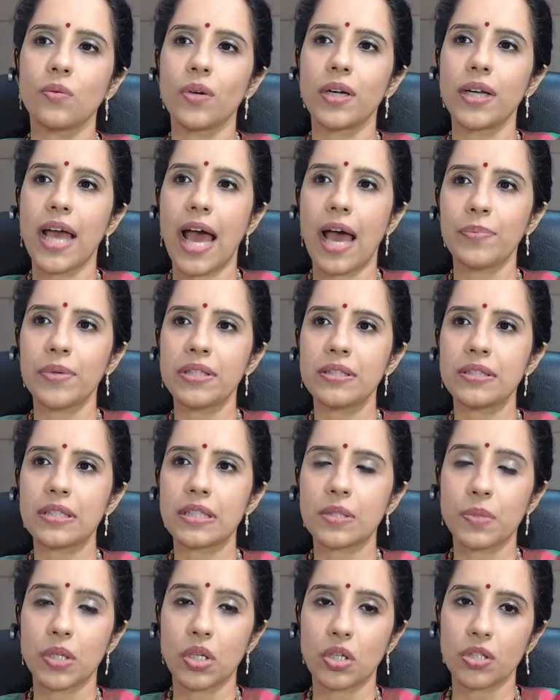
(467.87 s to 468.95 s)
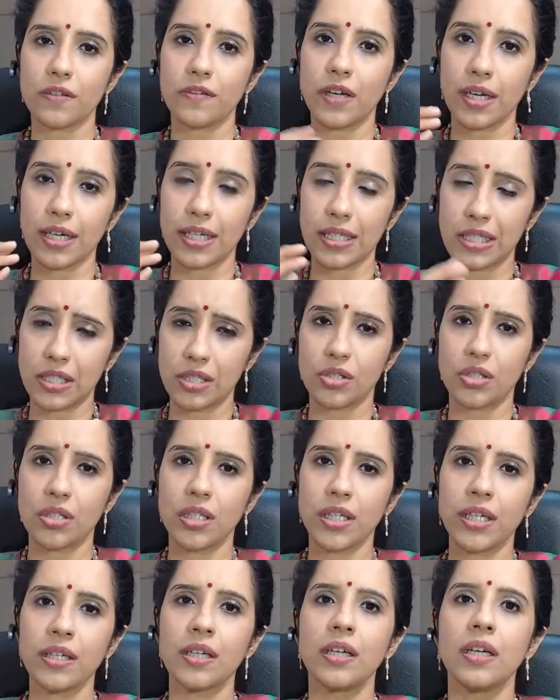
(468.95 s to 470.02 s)
Now, what happens is because of our
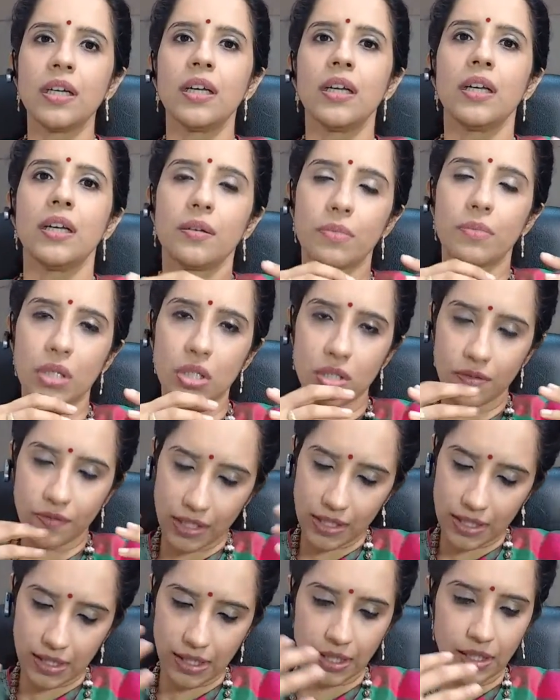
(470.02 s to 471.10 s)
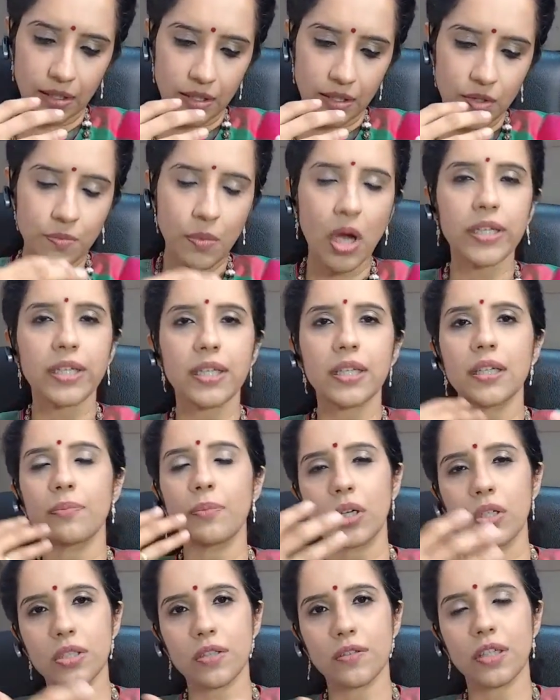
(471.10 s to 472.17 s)
conditioning, because of us taking this body, and
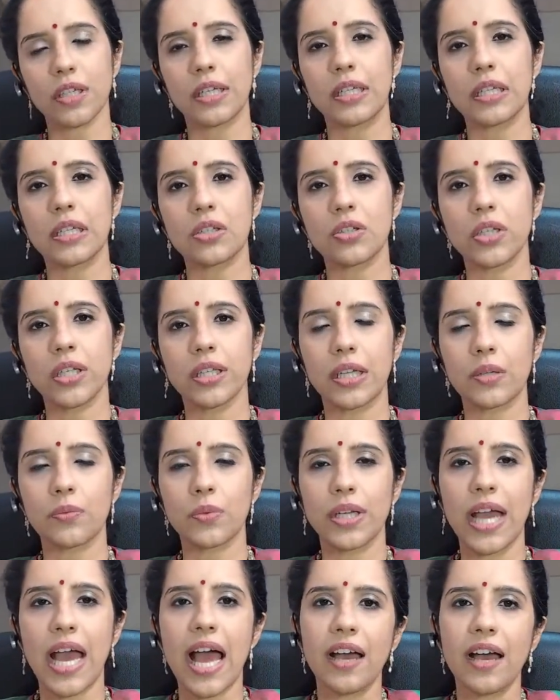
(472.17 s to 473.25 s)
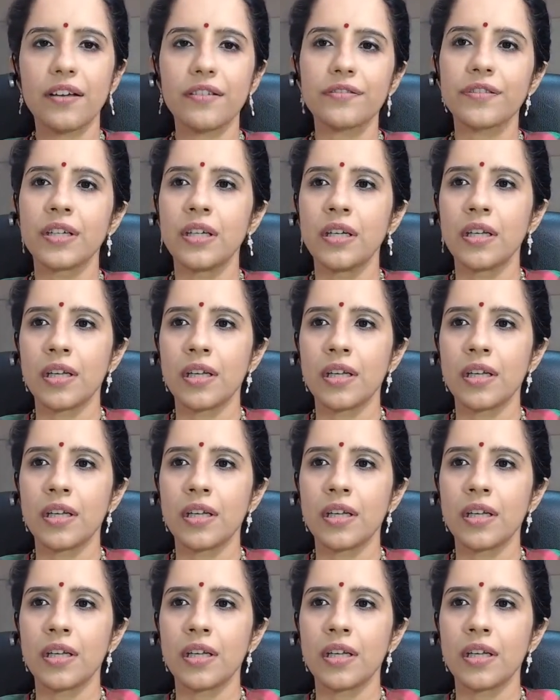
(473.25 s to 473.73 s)
because of the conditioning that we have,